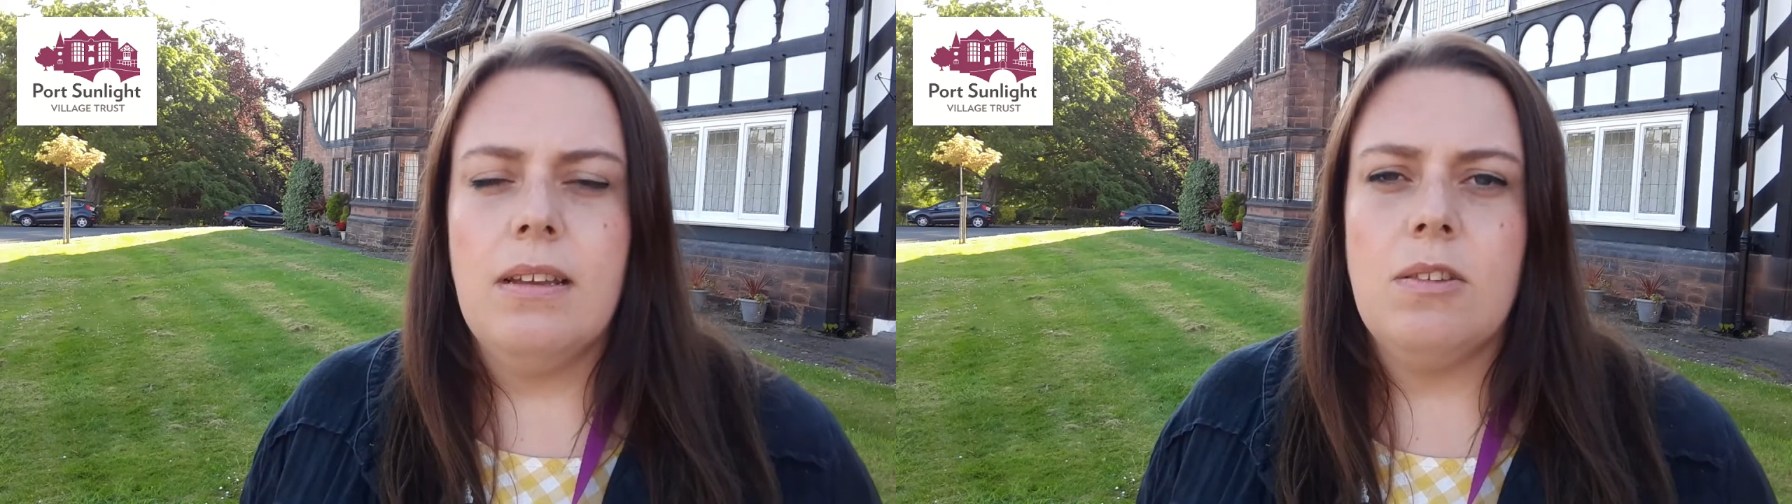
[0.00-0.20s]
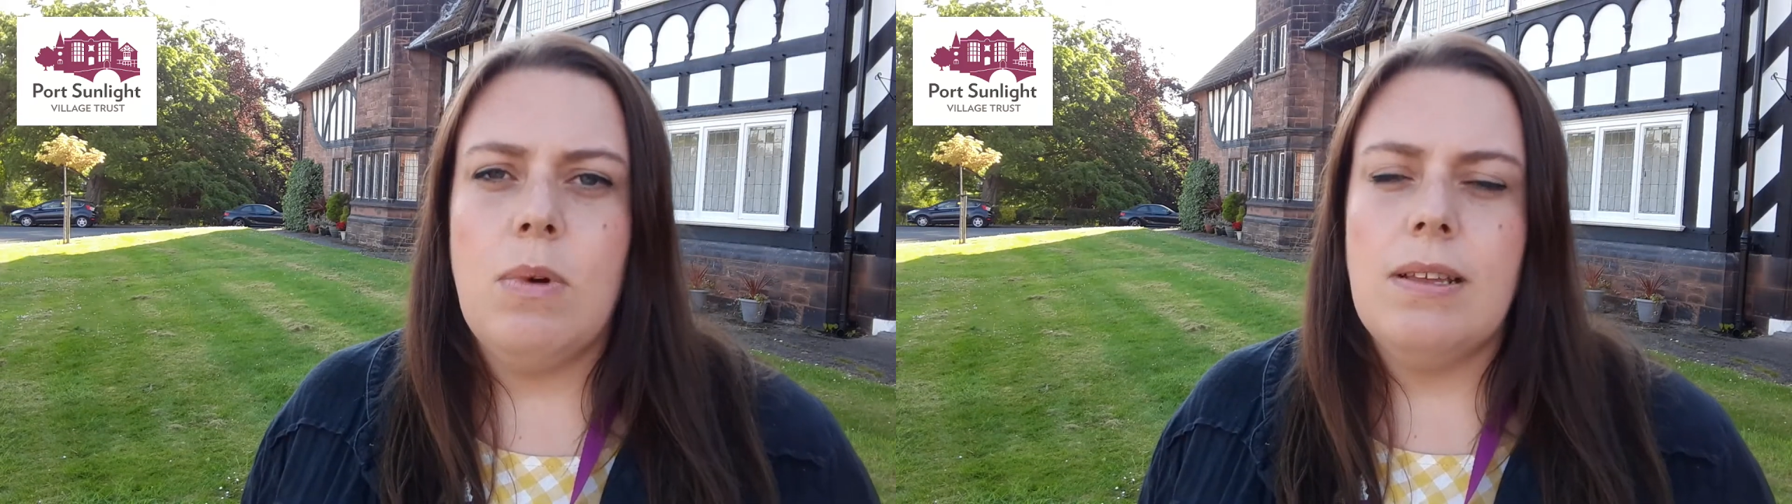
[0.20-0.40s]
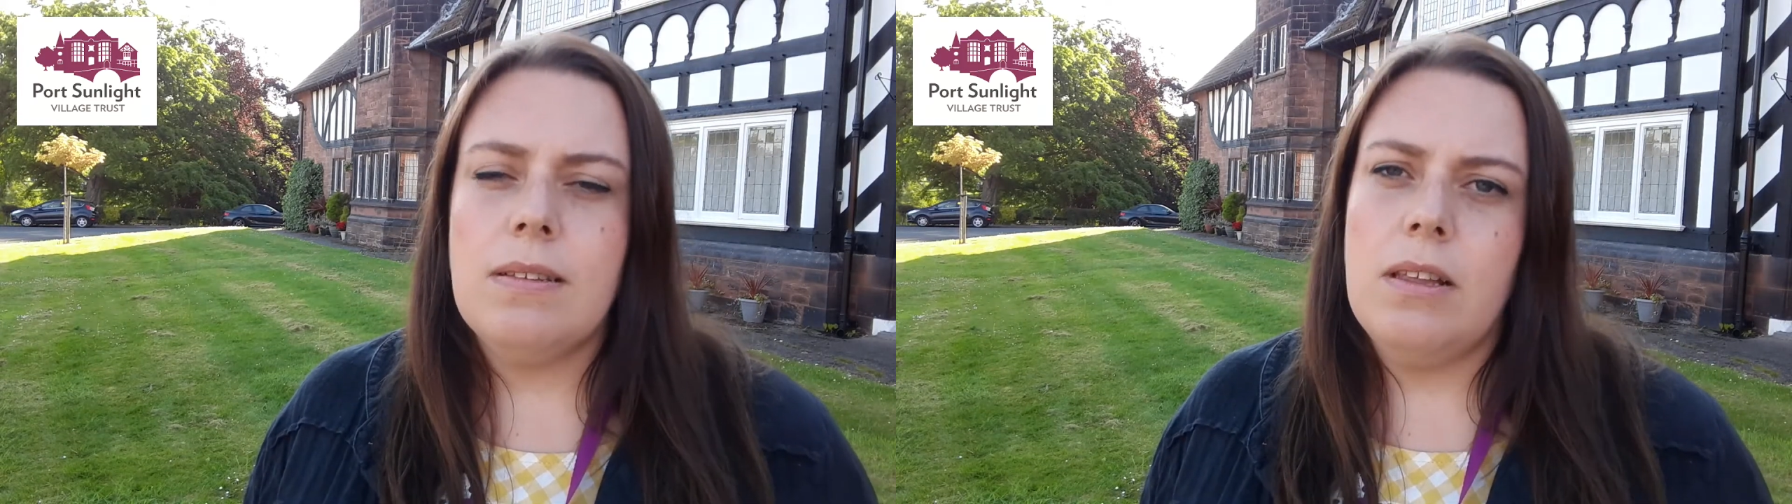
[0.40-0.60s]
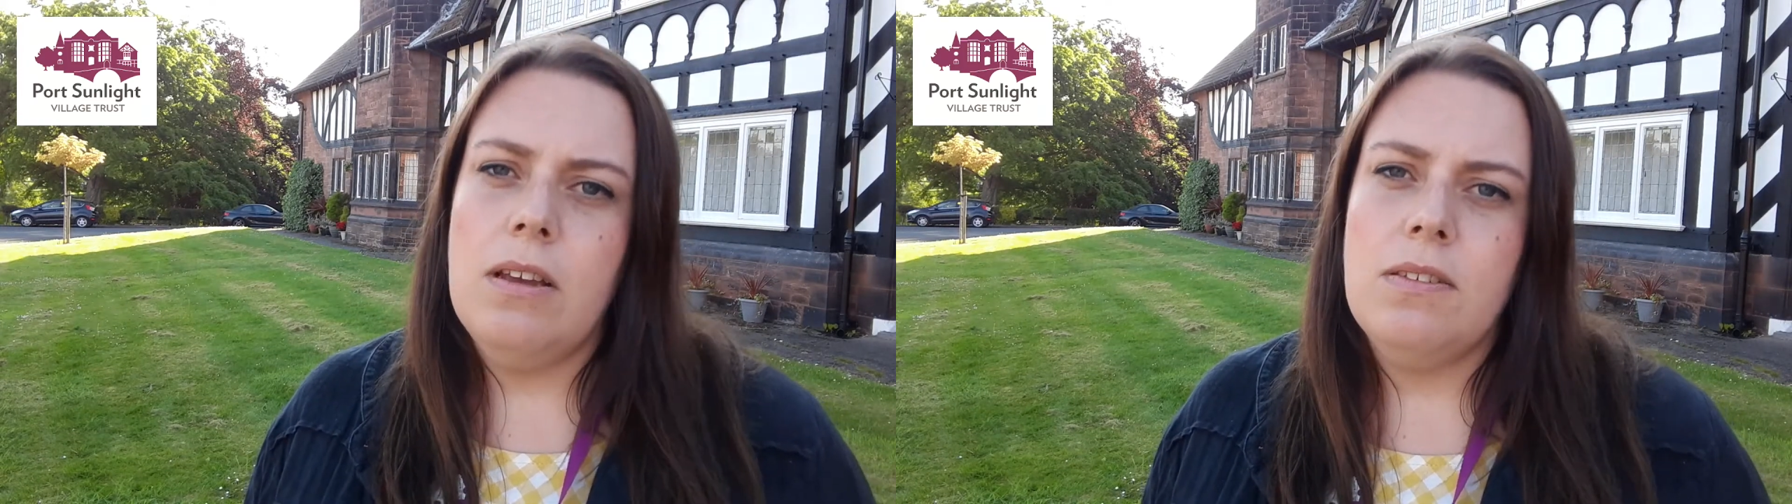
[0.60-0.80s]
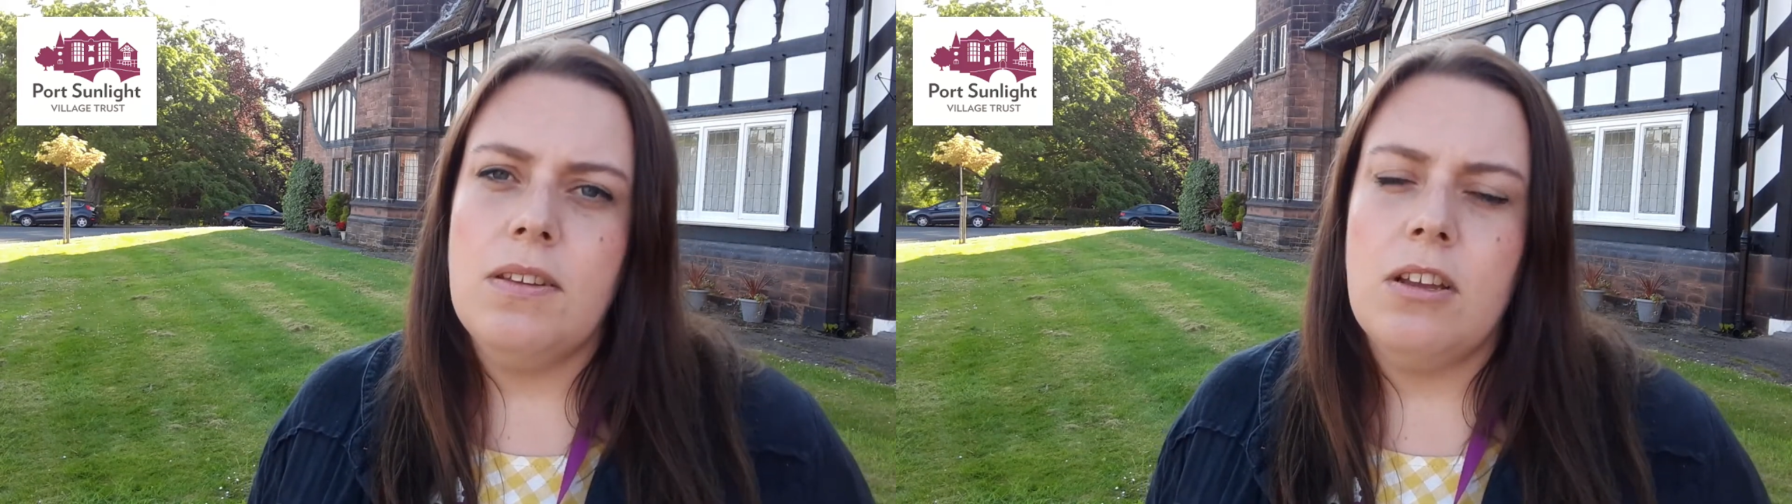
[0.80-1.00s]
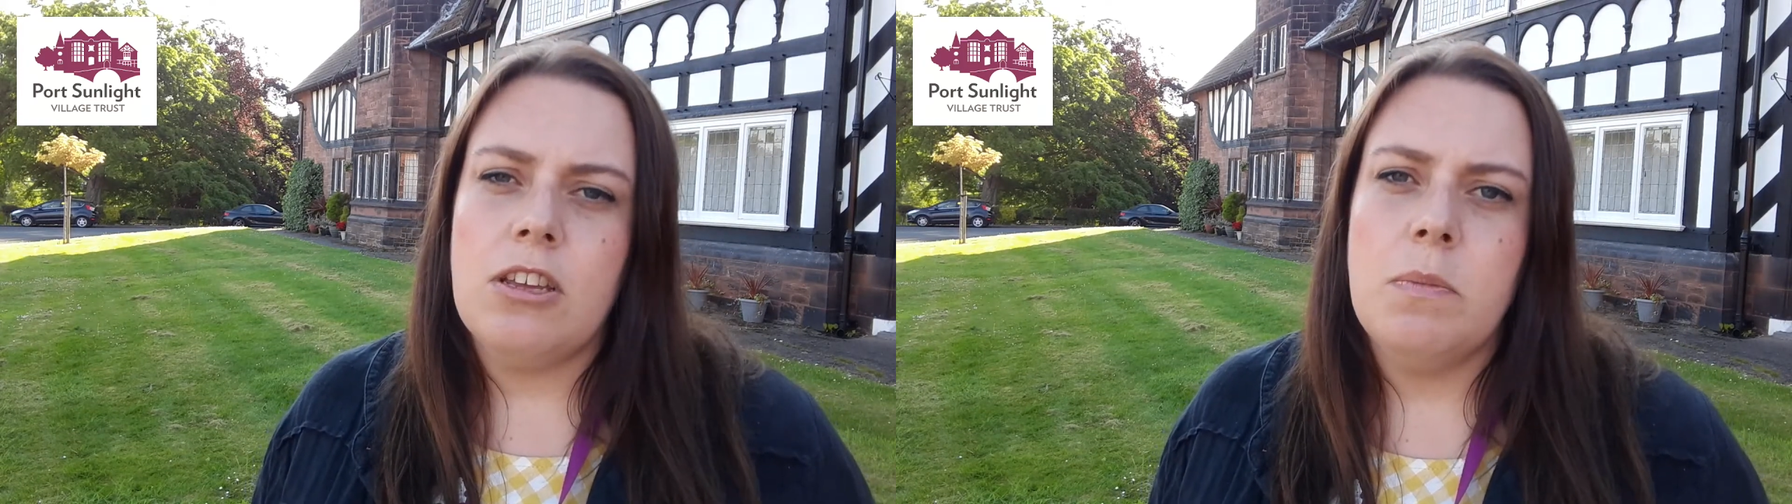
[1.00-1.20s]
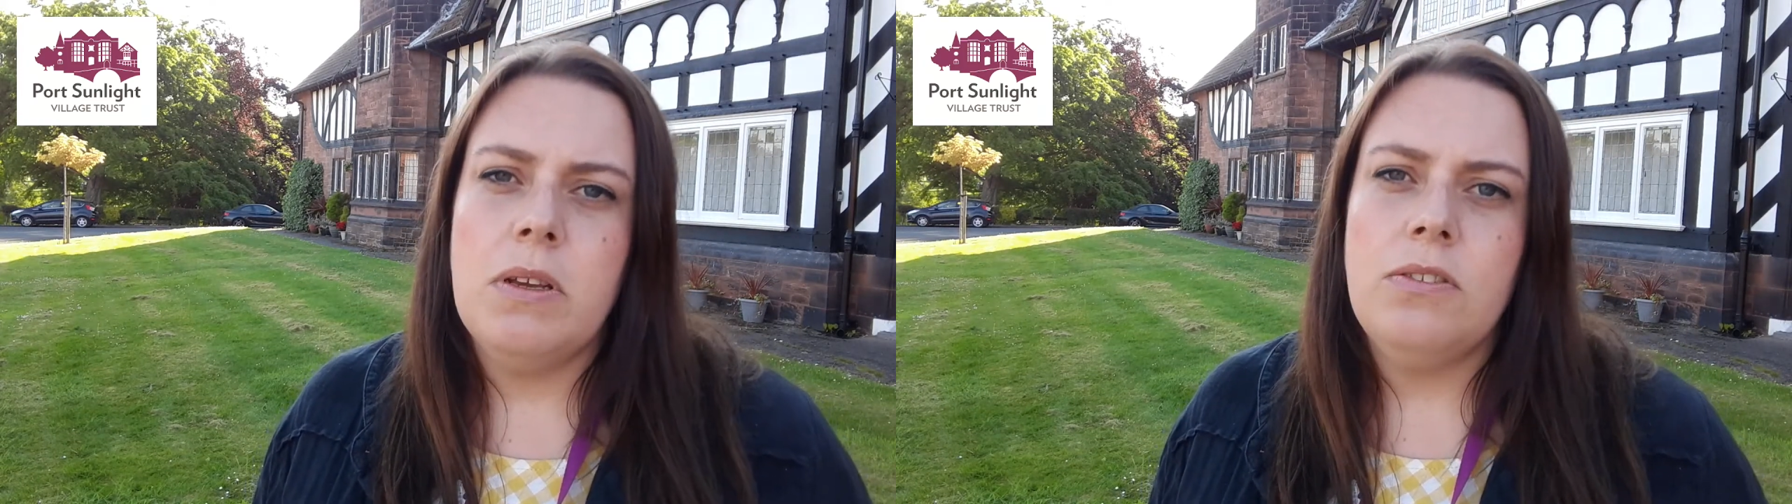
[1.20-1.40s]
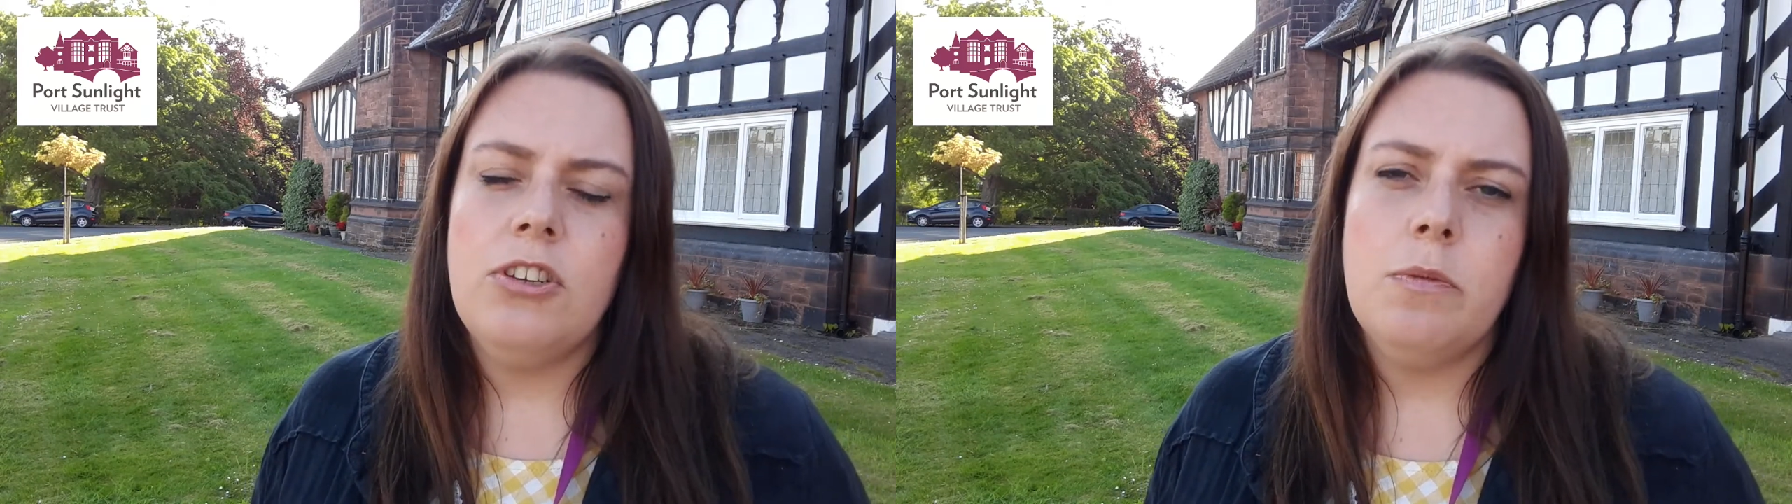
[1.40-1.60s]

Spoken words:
as well as closing our community